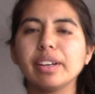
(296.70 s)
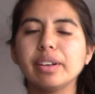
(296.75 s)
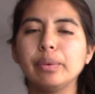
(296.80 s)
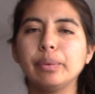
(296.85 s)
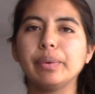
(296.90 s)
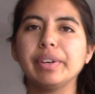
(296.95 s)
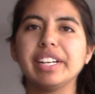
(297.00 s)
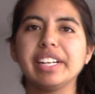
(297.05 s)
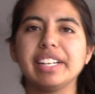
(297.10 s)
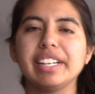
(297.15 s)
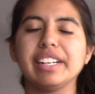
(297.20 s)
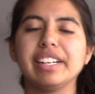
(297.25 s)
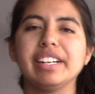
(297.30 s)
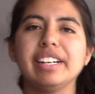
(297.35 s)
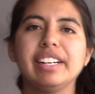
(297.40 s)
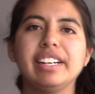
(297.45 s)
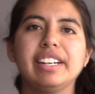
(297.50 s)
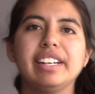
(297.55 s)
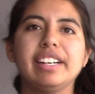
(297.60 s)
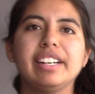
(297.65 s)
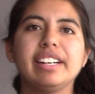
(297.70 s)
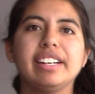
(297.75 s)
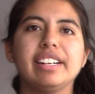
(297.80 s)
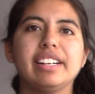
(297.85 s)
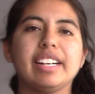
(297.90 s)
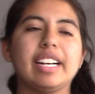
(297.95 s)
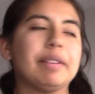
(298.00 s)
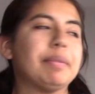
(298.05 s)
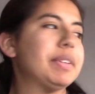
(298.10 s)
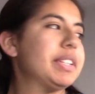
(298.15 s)
when
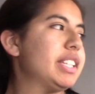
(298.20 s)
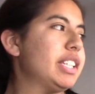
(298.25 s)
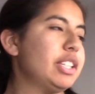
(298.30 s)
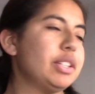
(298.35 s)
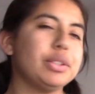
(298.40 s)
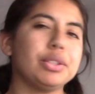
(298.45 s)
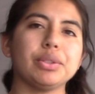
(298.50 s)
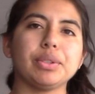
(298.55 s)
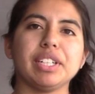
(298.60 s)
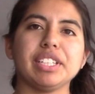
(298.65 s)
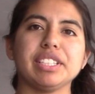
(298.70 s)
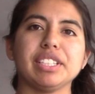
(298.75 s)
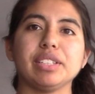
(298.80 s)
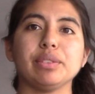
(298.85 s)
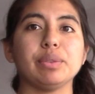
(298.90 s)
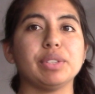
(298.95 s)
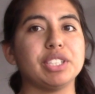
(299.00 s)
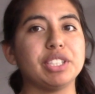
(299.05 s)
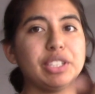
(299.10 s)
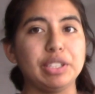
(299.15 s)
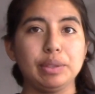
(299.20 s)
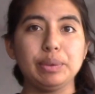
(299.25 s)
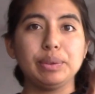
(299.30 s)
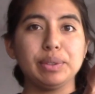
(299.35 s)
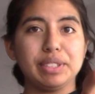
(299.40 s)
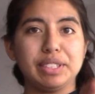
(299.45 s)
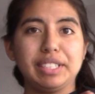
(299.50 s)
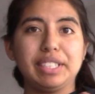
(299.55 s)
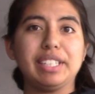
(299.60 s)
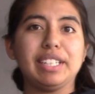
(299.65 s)
I put the U-joints in, which you will
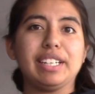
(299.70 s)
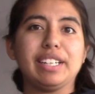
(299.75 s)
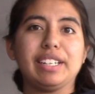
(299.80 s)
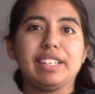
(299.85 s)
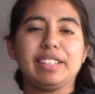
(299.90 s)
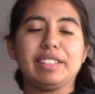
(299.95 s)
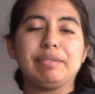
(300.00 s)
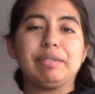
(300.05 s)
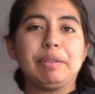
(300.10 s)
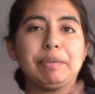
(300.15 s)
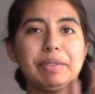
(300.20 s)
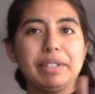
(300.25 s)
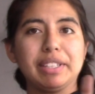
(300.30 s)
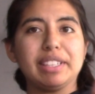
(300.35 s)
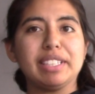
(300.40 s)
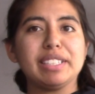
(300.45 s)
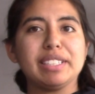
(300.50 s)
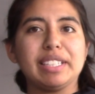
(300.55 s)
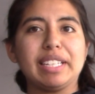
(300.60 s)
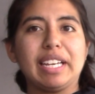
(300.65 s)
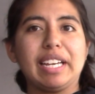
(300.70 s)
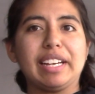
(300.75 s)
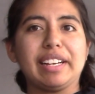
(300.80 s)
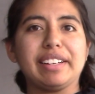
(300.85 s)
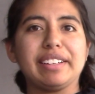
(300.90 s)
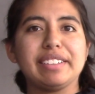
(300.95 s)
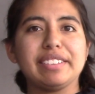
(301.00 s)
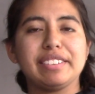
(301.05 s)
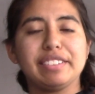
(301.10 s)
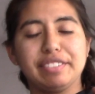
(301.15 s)
see. We put this
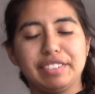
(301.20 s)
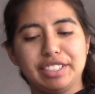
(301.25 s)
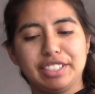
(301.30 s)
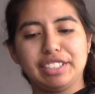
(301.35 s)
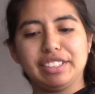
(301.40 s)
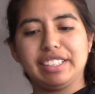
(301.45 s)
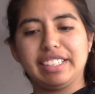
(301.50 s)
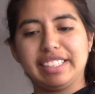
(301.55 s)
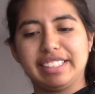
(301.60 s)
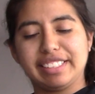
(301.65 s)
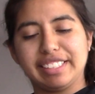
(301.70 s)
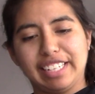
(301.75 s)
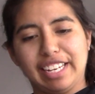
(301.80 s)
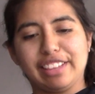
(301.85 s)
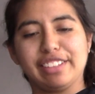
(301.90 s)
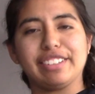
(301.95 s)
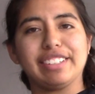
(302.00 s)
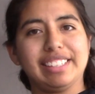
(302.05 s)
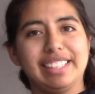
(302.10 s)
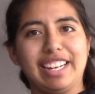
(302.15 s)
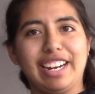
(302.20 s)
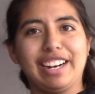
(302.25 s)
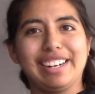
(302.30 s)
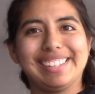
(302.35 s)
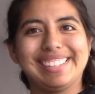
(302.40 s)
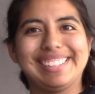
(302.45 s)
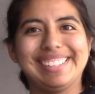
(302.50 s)
thing officially together in there.